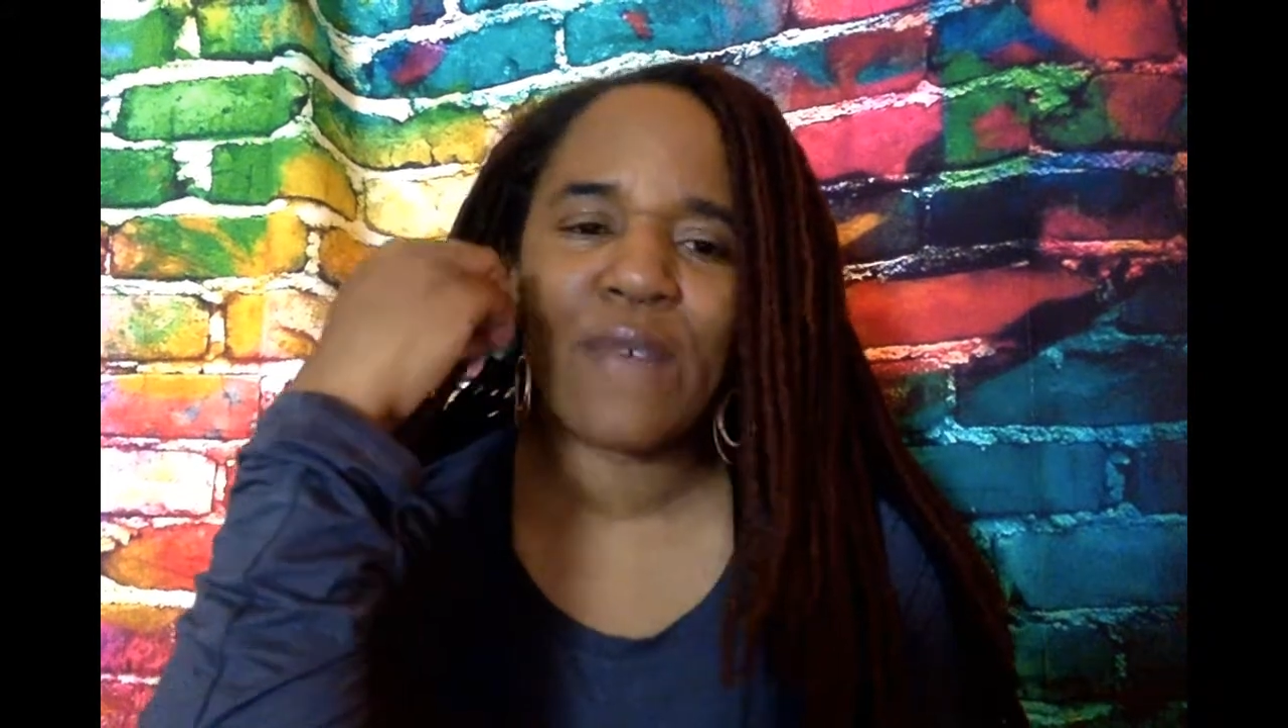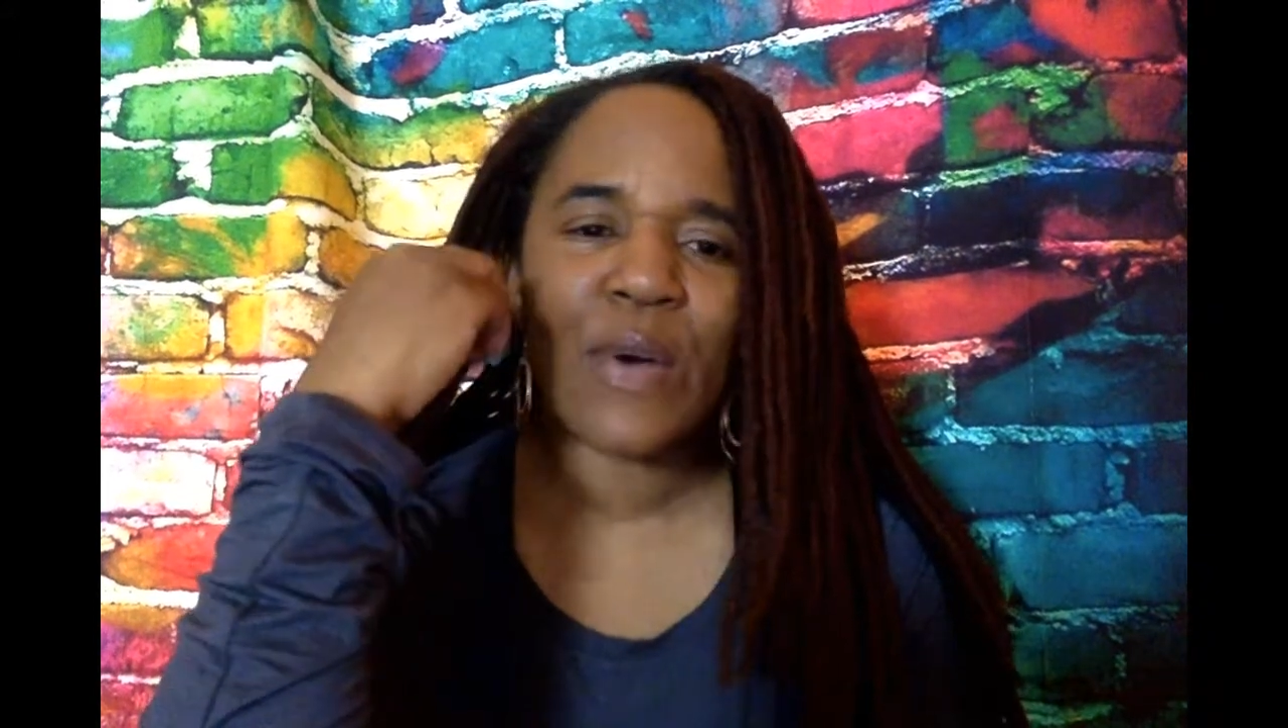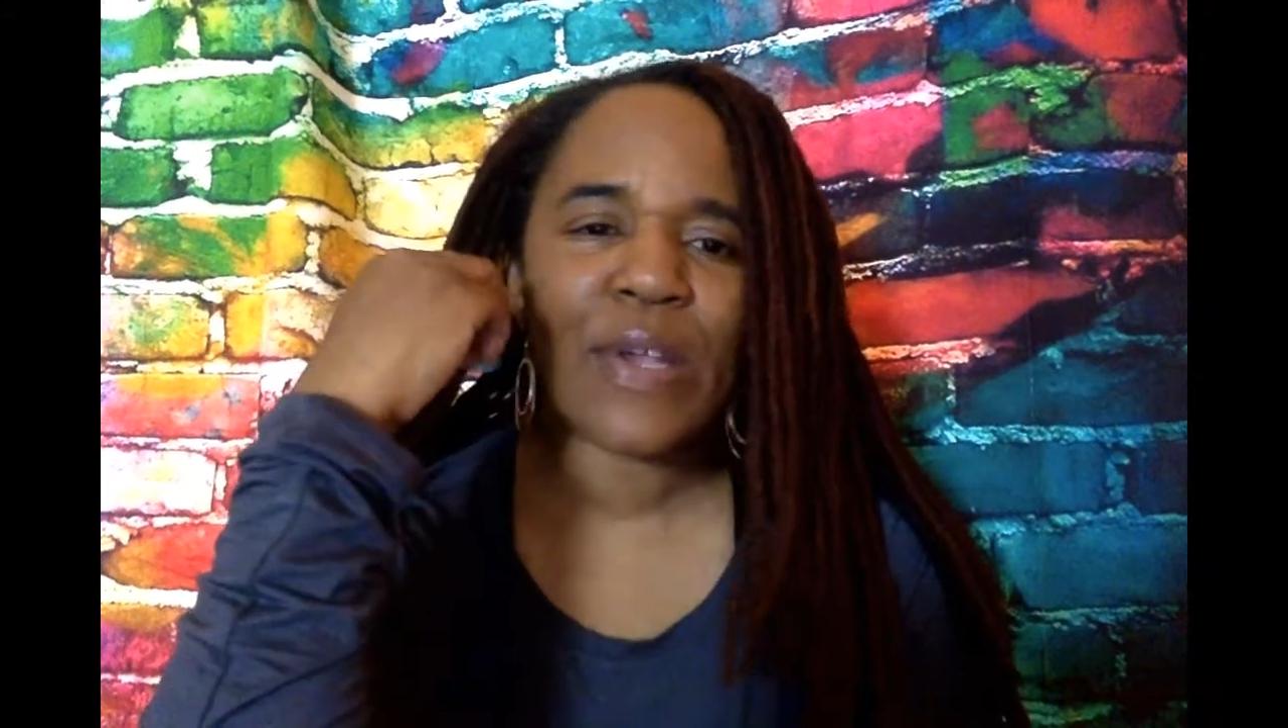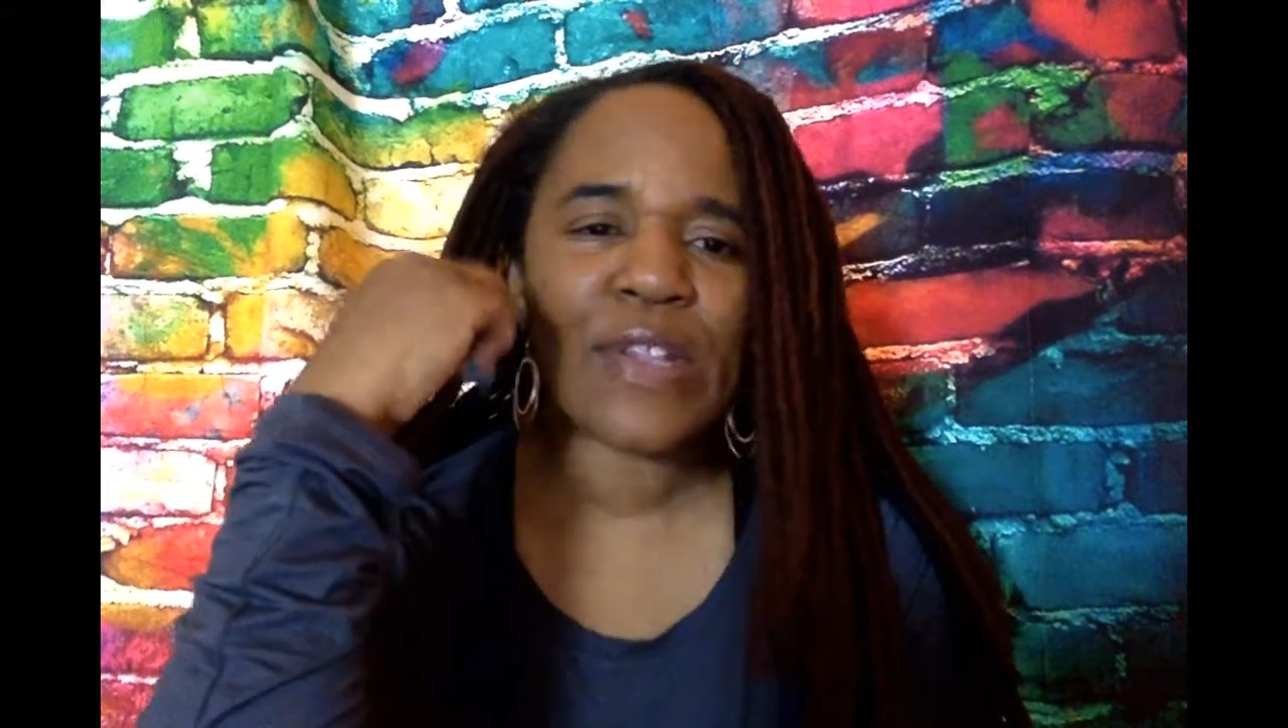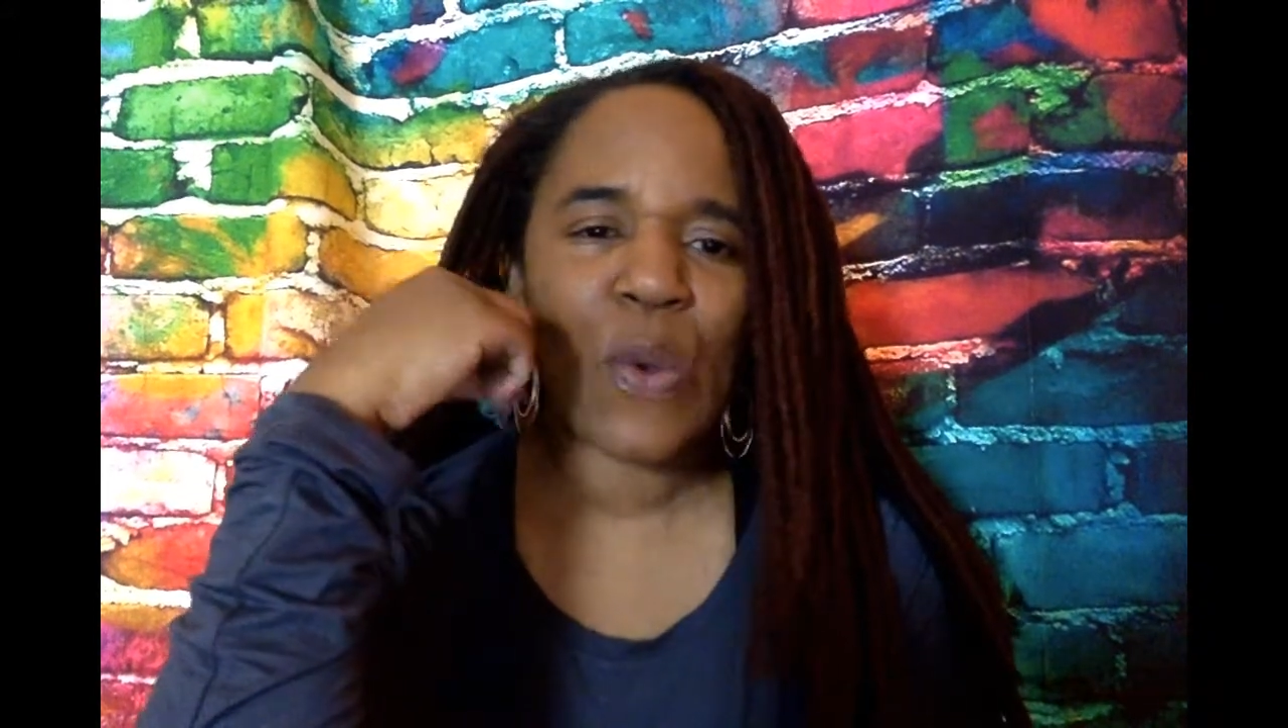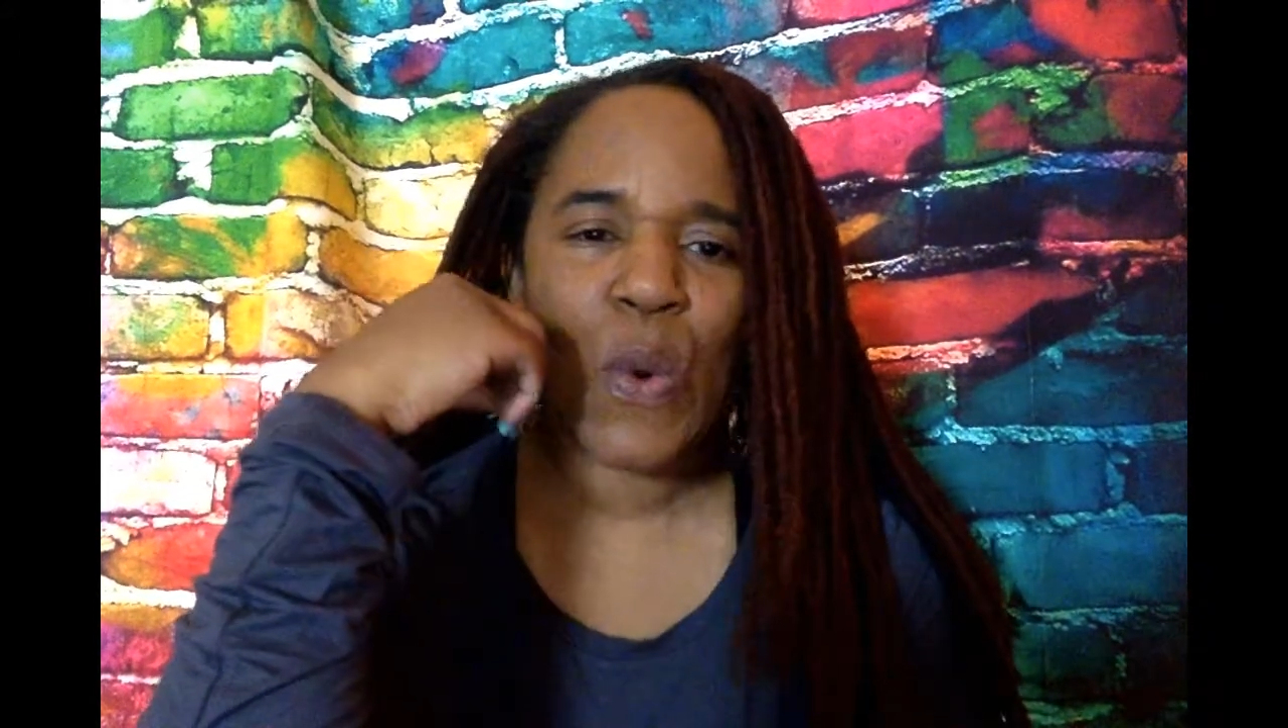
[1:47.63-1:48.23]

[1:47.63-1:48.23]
focus